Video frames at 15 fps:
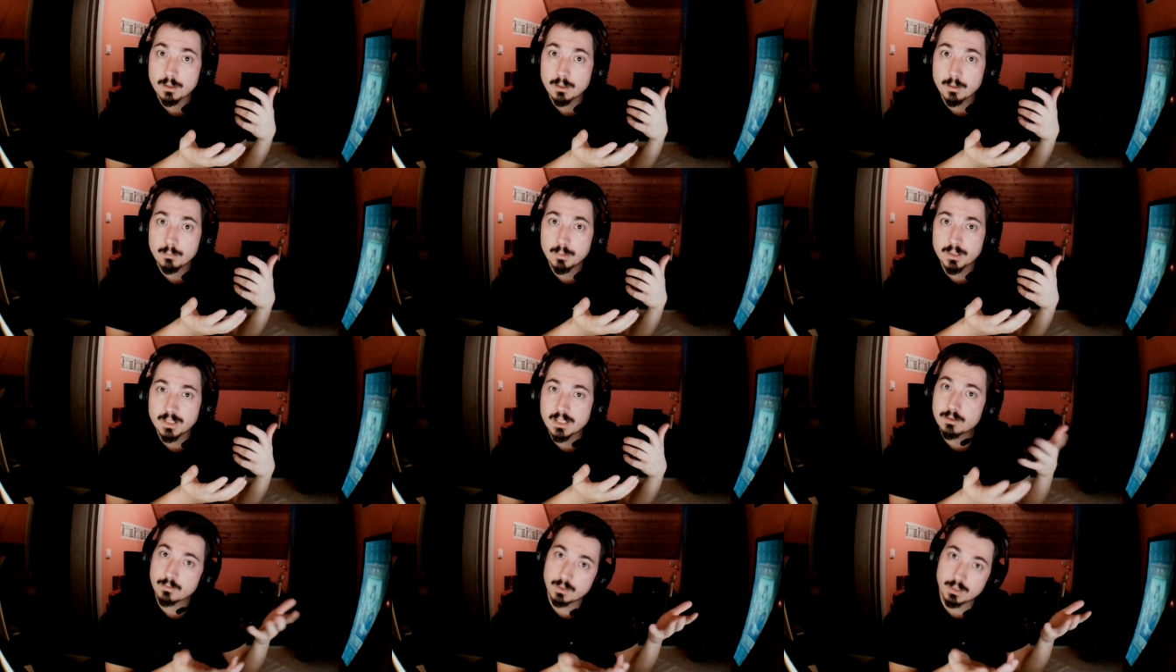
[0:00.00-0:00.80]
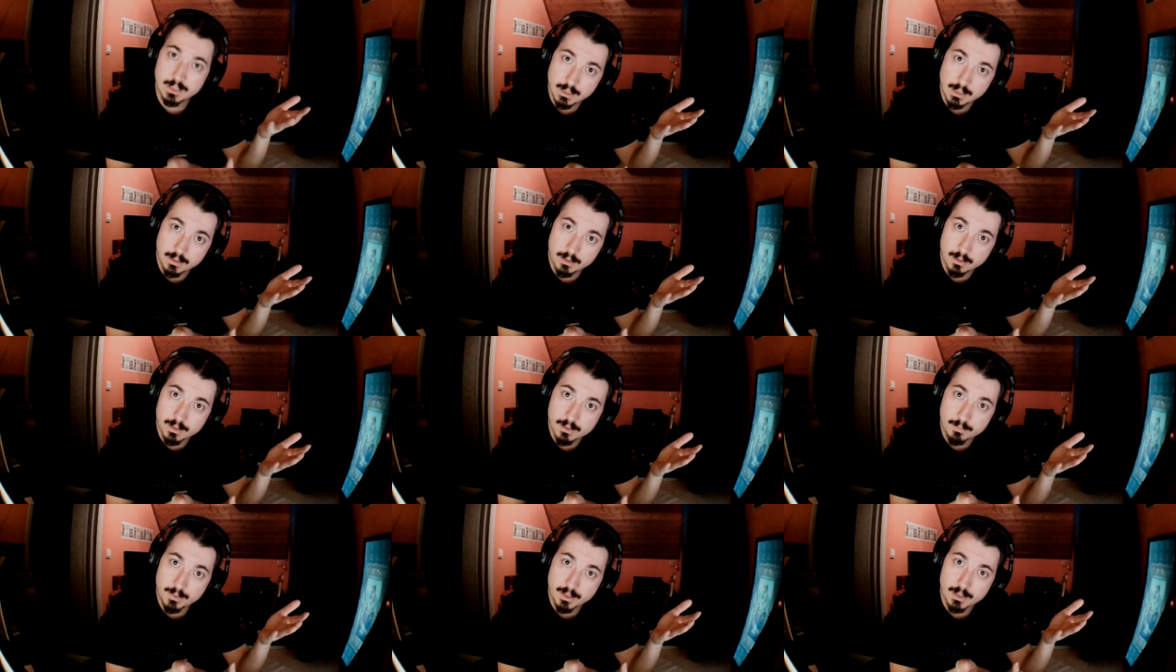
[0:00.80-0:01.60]
but that's
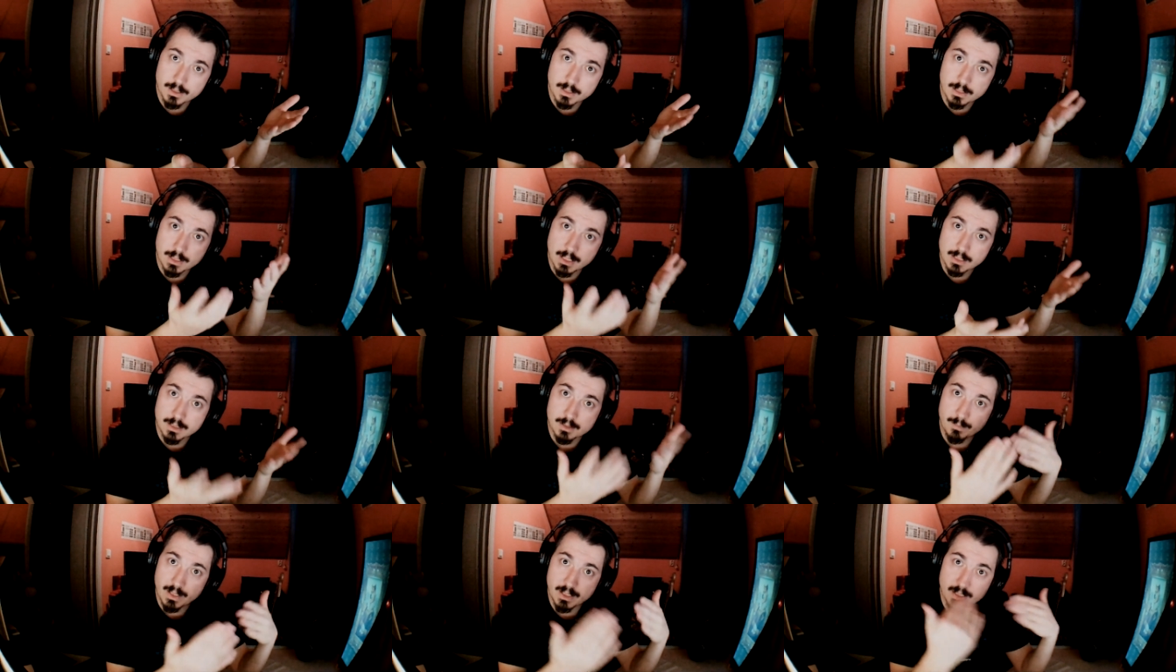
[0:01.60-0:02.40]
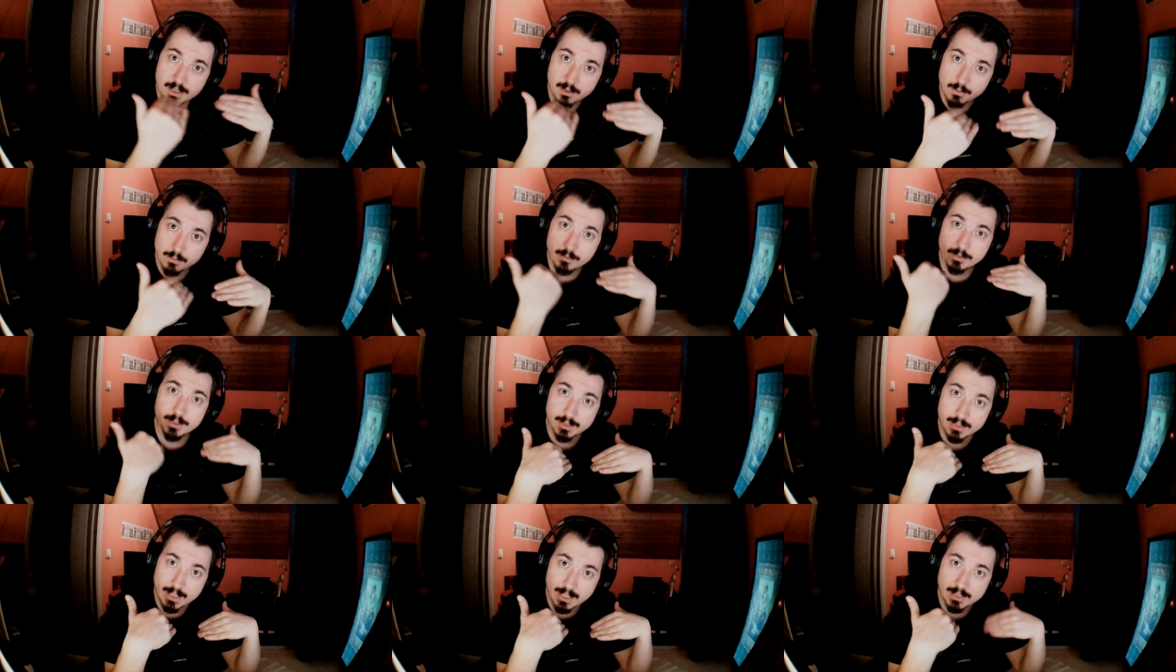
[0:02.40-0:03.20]
ridiculous because that's based on
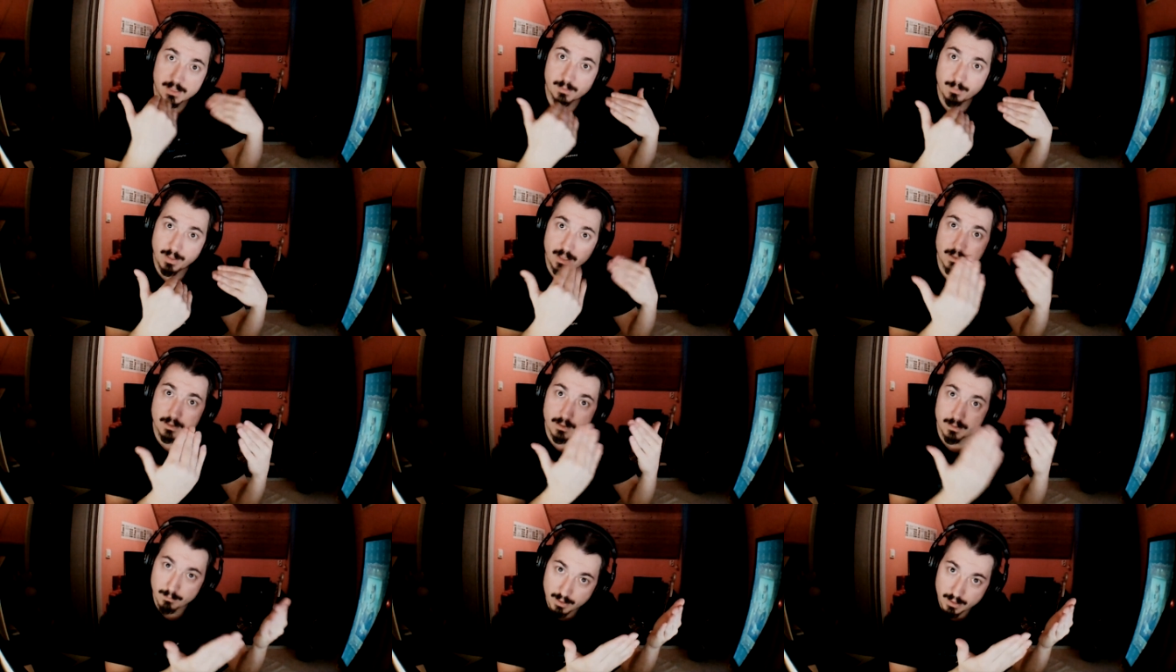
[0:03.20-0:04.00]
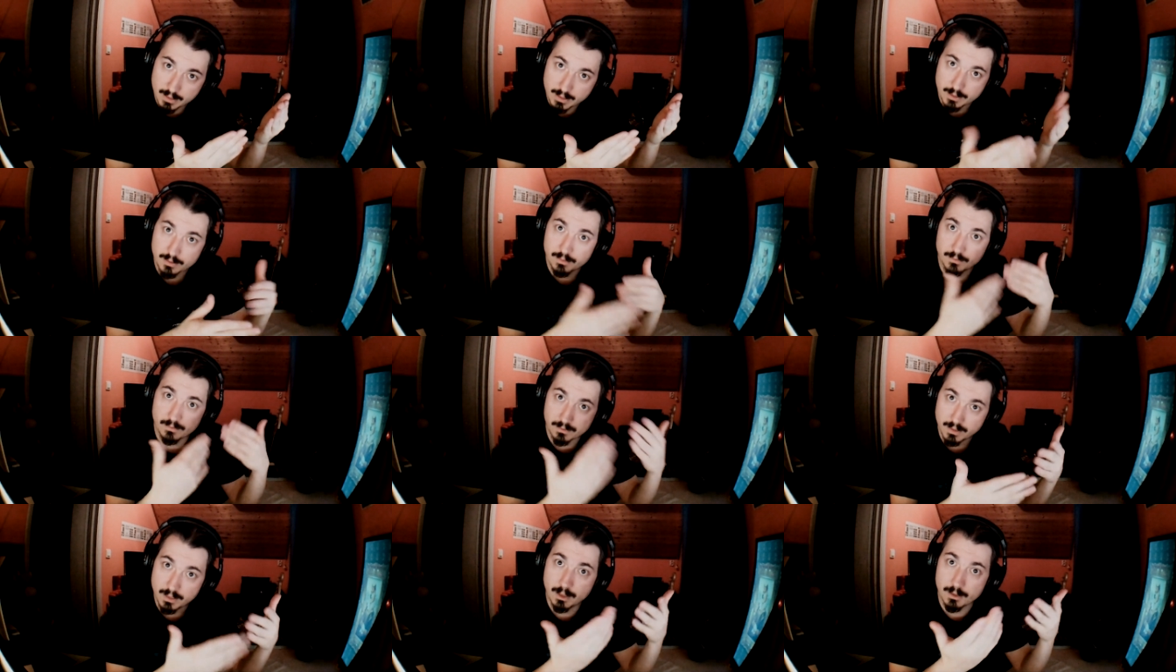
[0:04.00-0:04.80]
the taxpayers' money. So
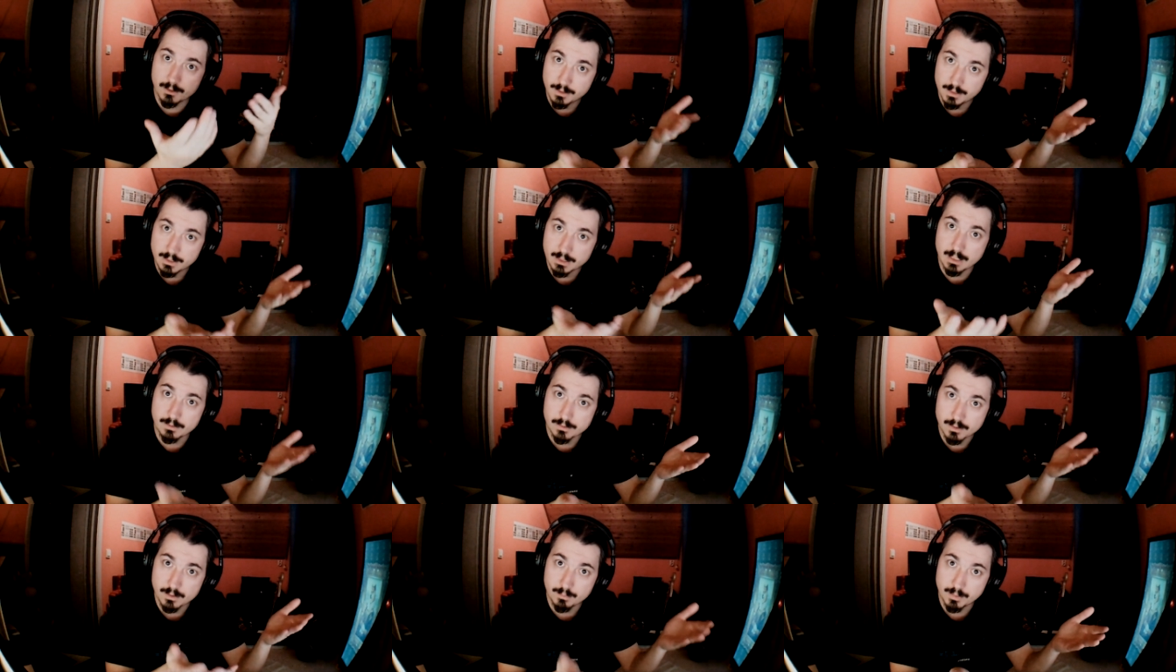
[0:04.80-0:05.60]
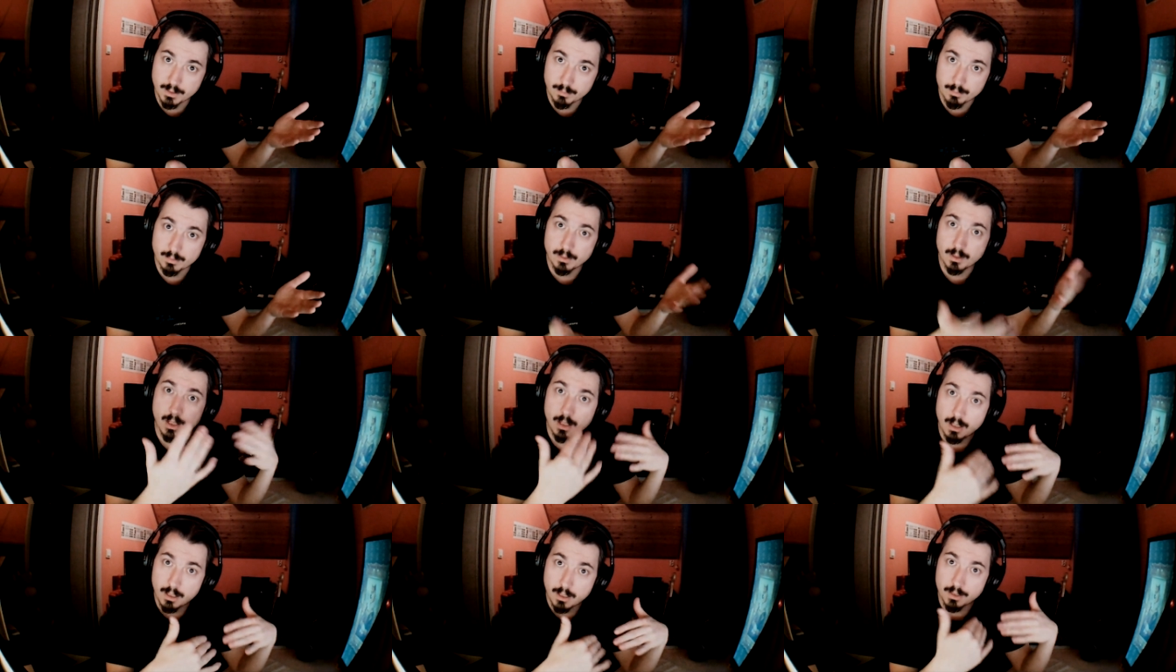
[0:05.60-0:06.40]
300,000 people
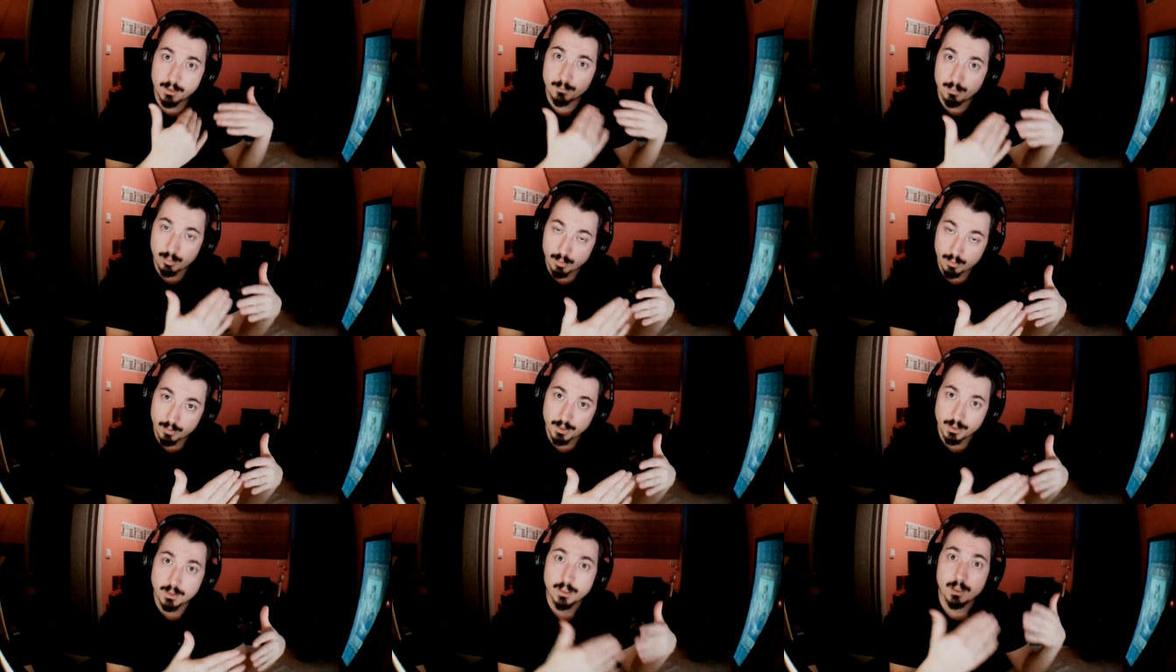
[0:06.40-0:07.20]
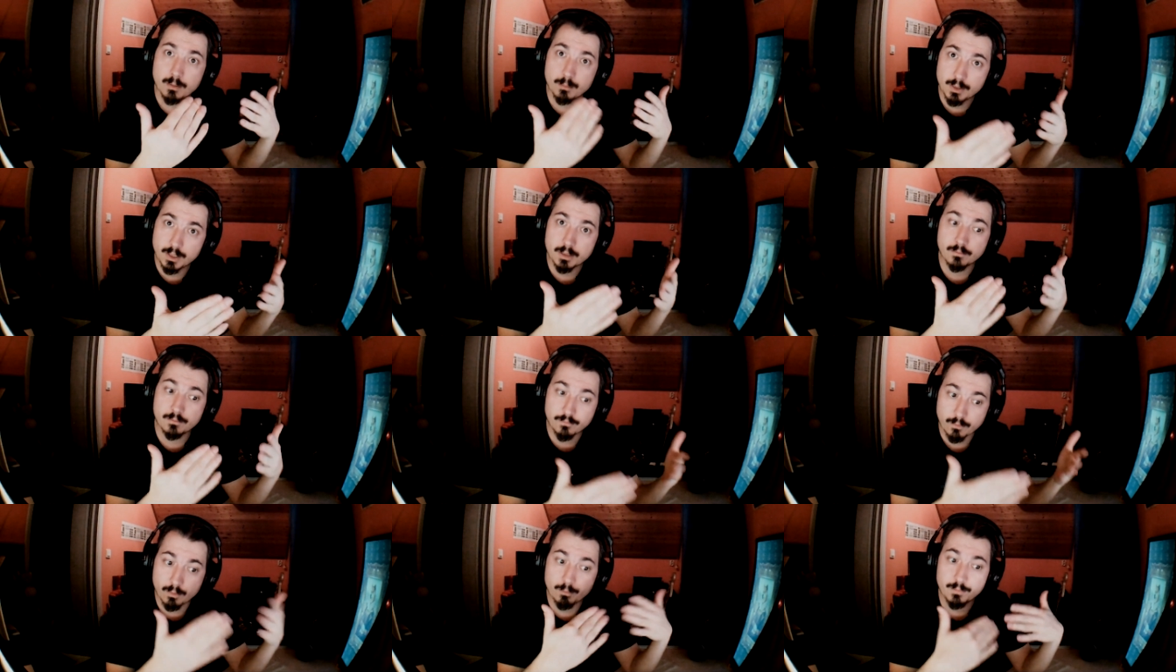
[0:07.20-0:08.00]
are employed
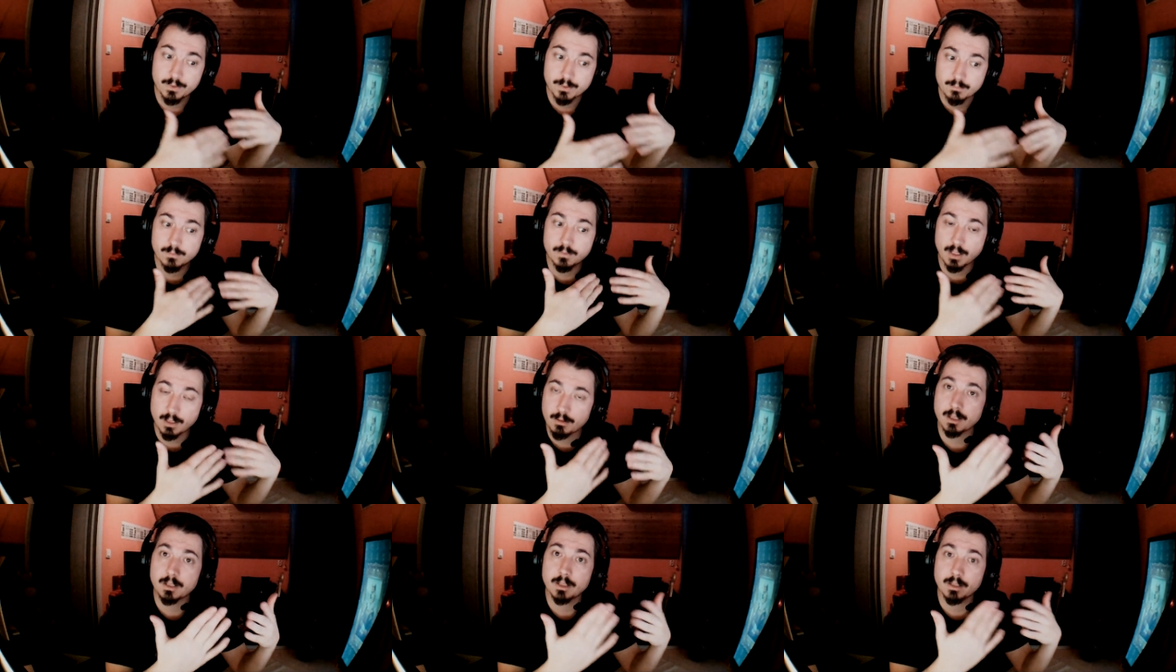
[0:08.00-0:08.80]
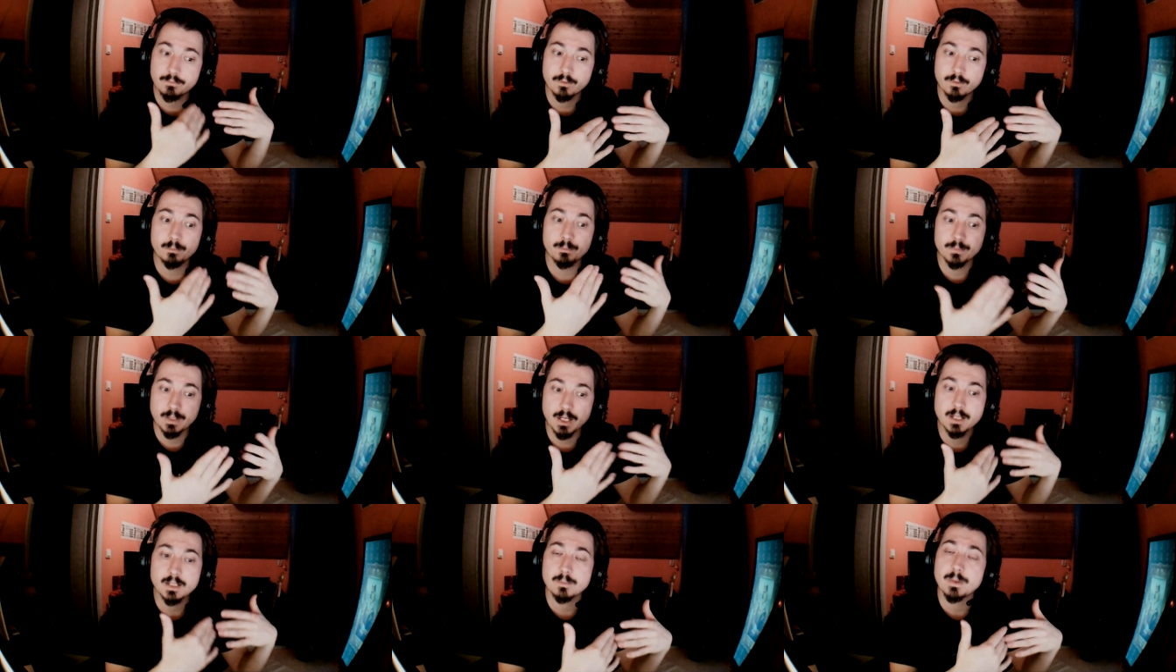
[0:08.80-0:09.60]
directly from
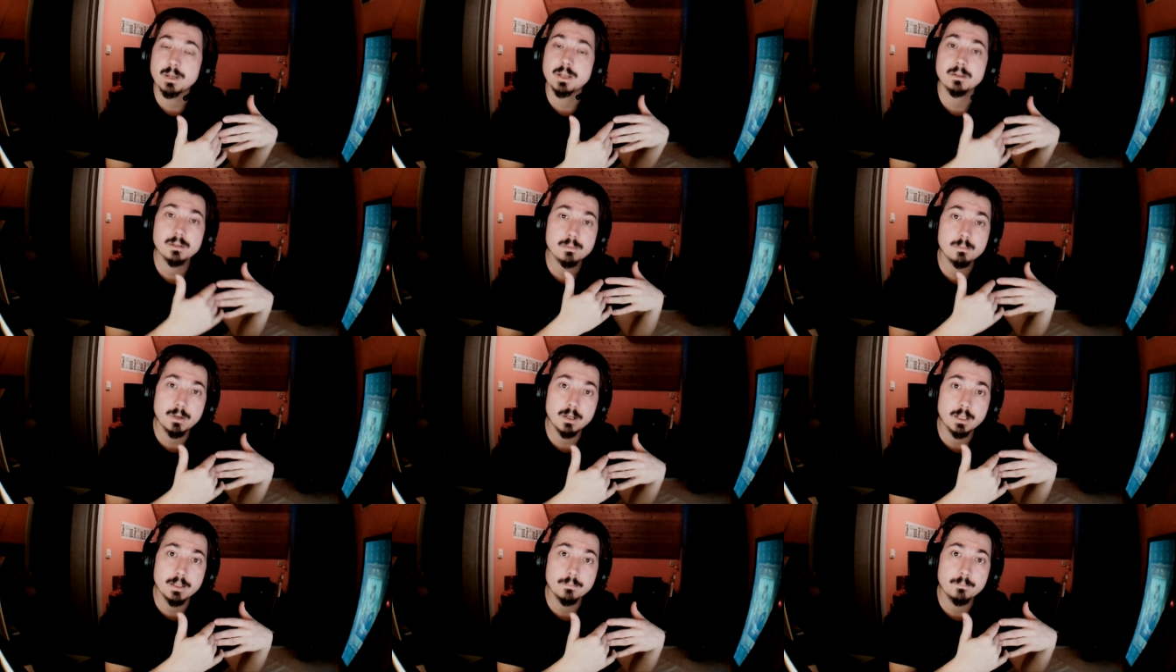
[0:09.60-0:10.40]
taxpayers' money.